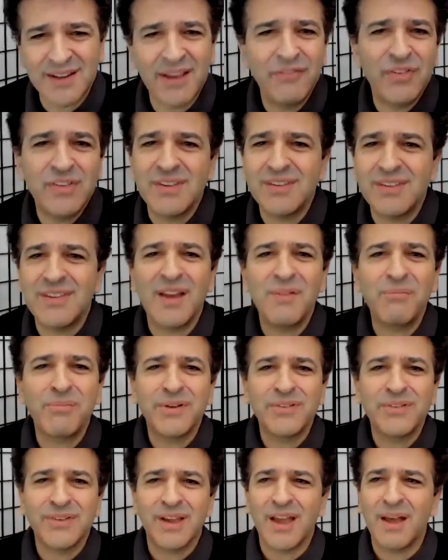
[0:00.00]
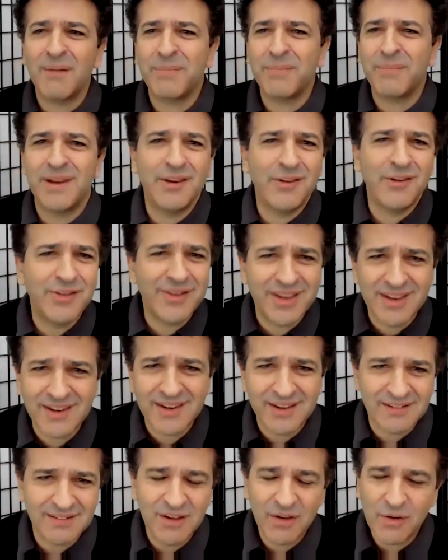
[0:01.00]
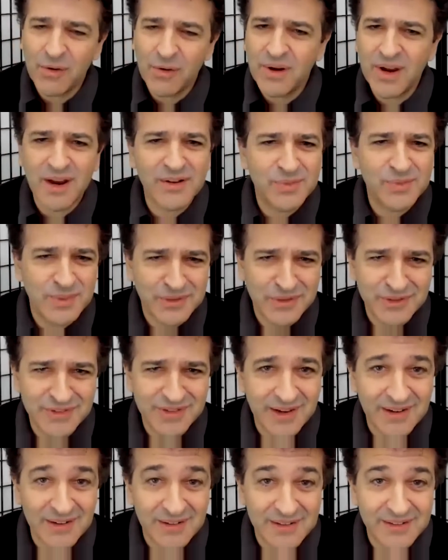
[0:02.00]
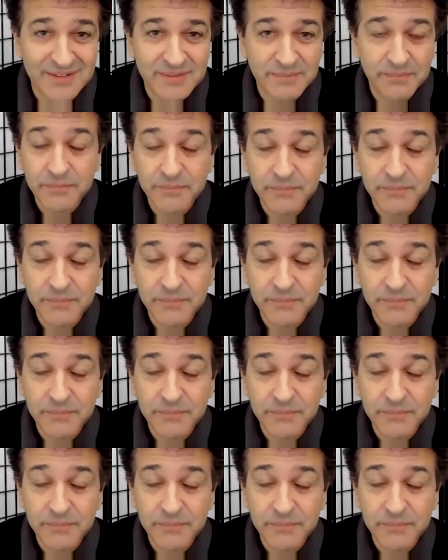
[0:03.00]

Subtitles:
If it's a 10-person company, are you kidding? Who cares what your title is?